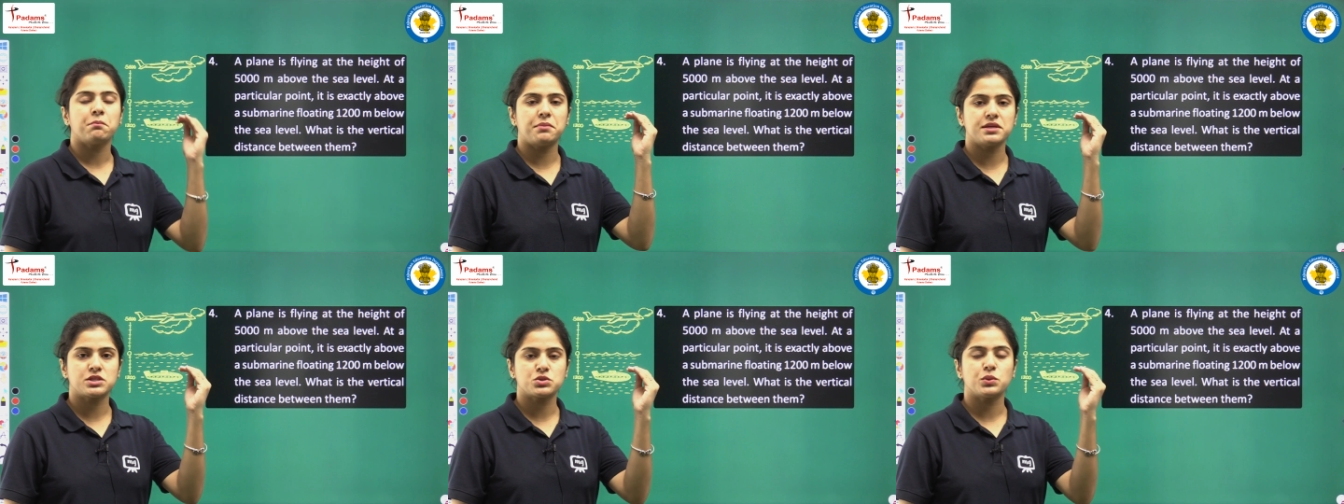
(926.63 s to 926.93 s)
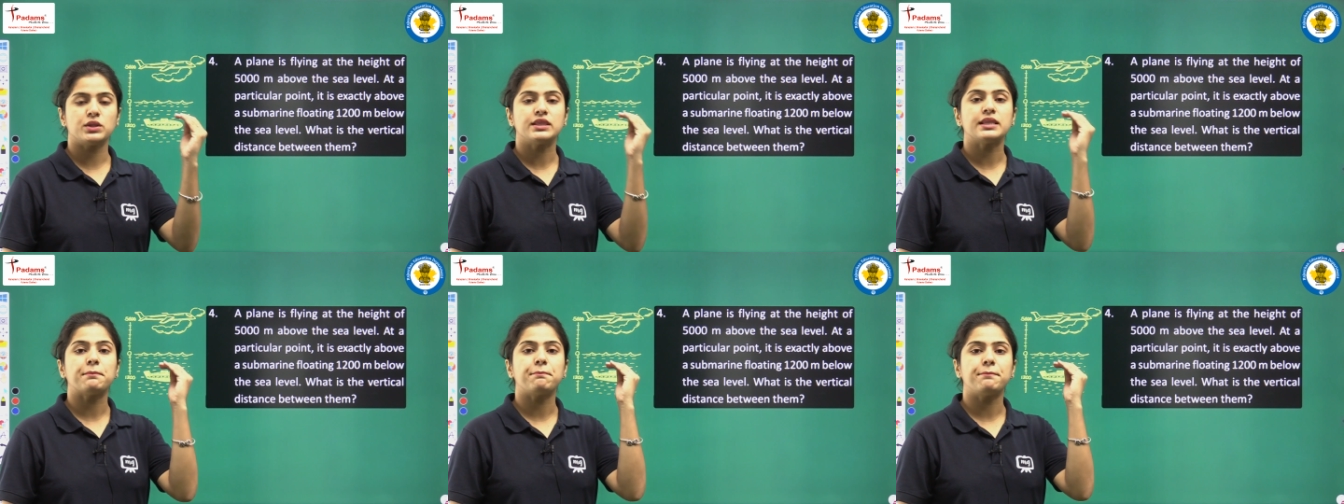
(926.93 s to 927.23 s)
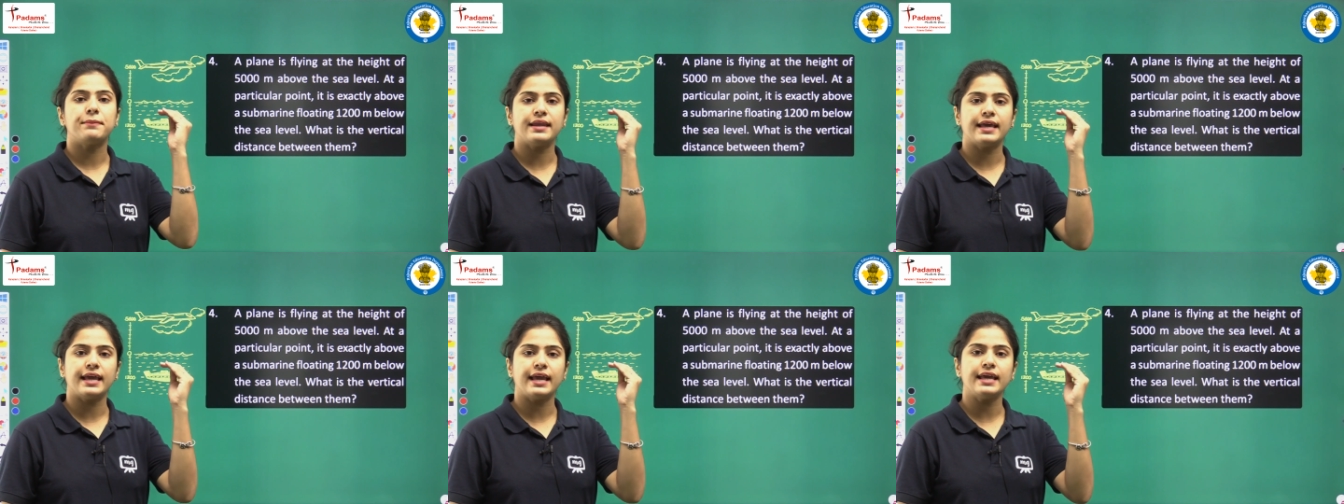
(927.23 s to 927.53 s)
between the
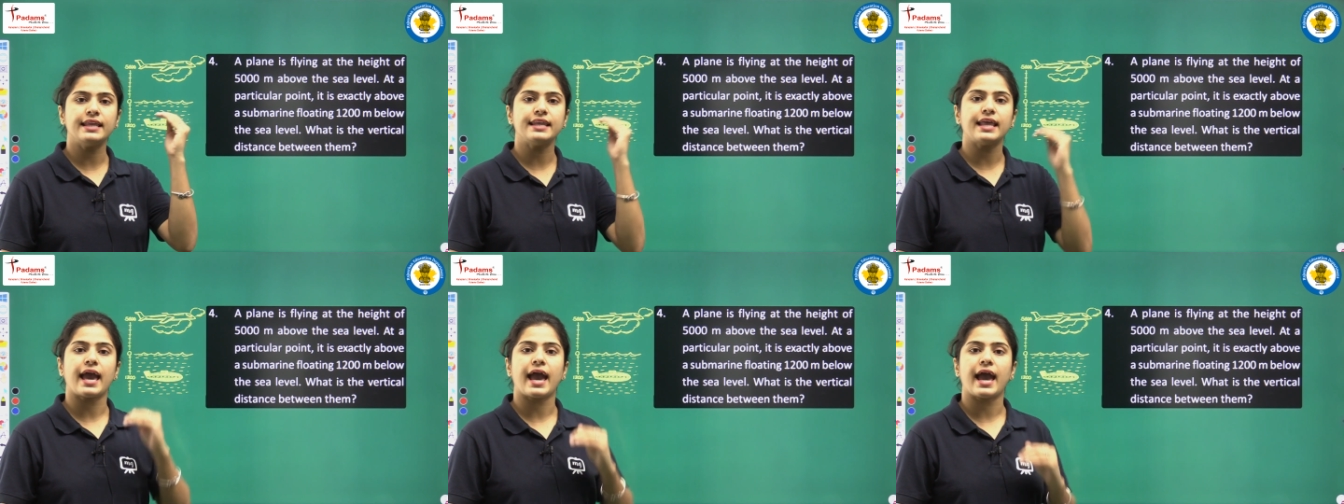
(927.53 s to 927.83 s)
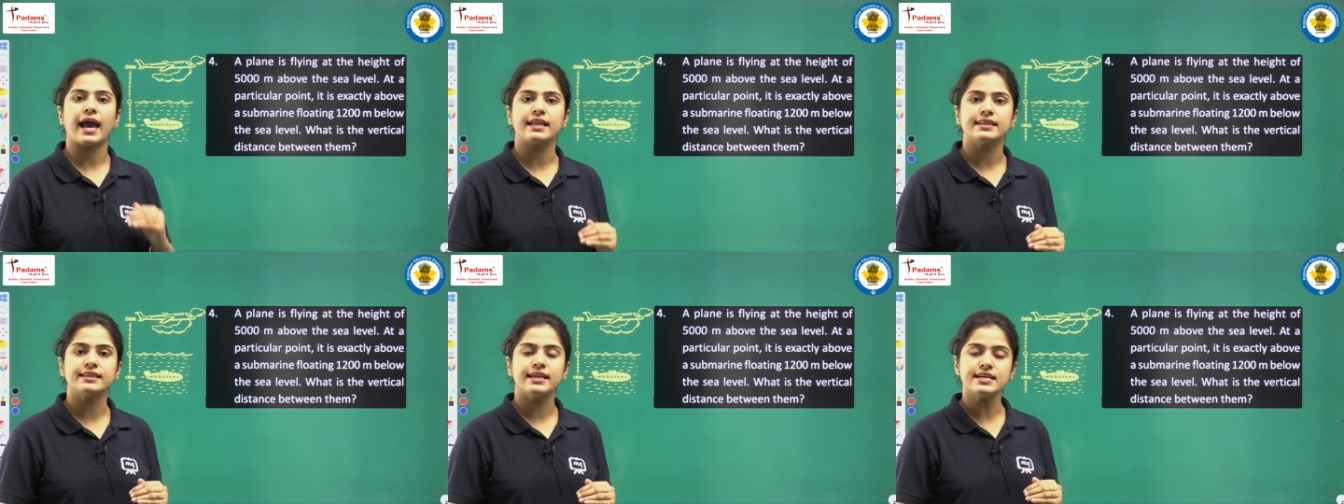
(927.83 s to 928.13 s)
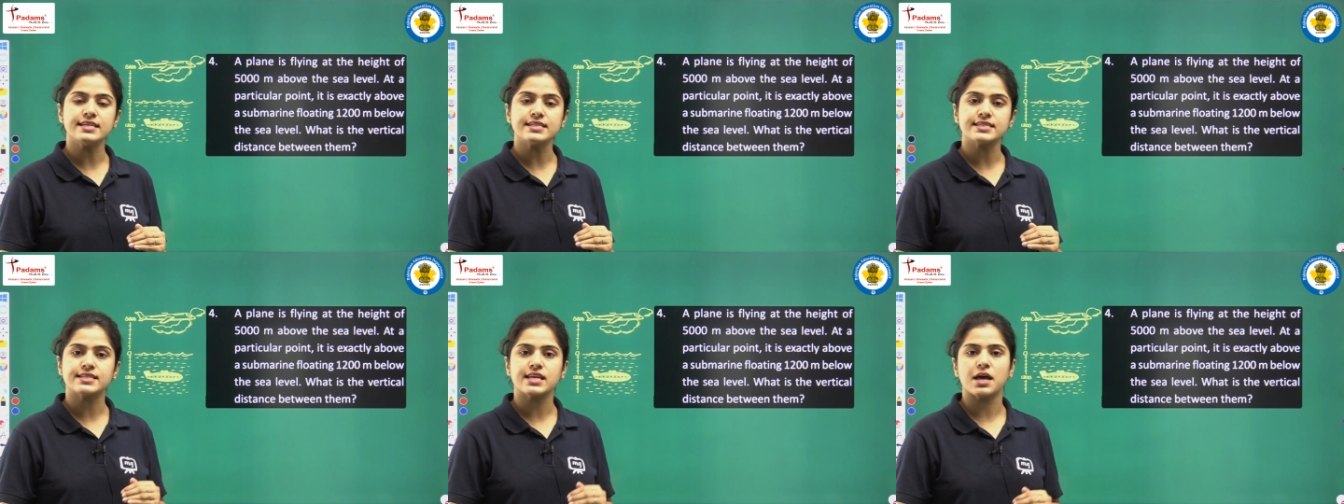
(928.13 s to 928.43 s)
plane and
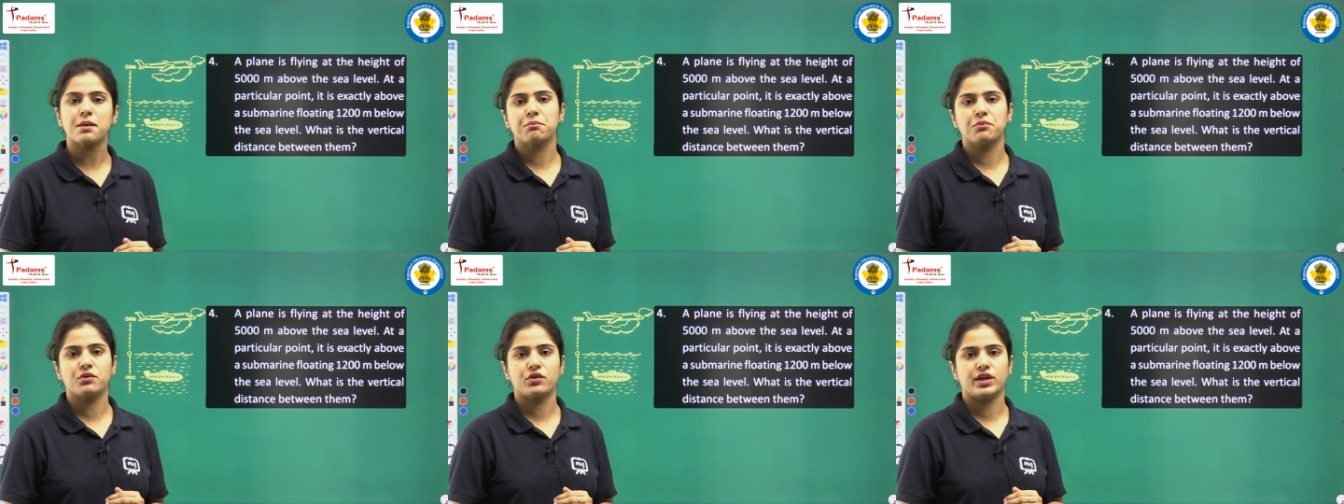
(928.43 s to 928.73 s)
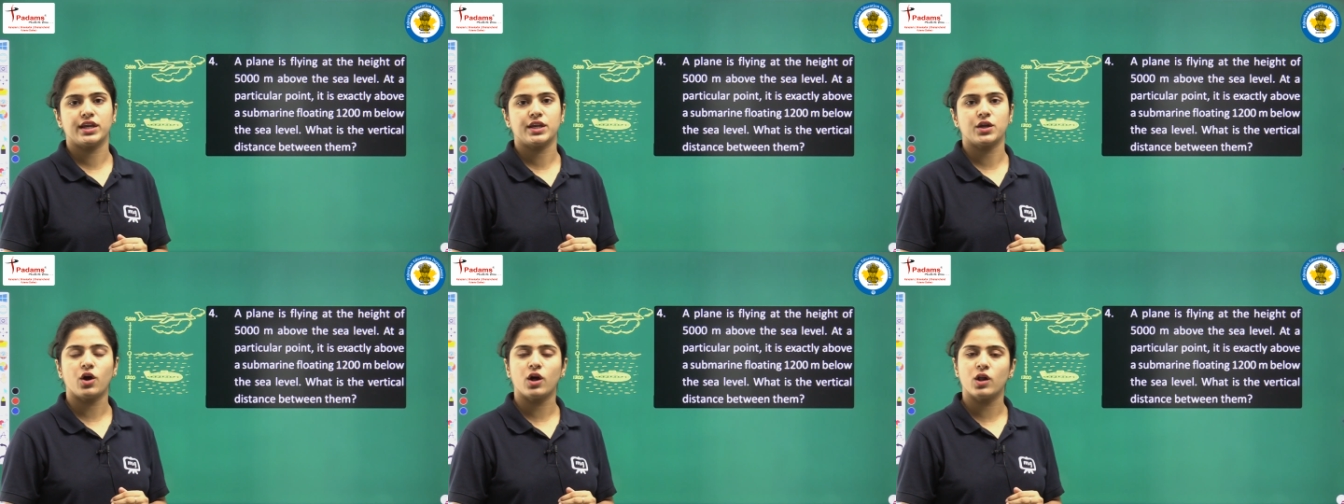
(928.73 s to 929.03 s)
the submarine.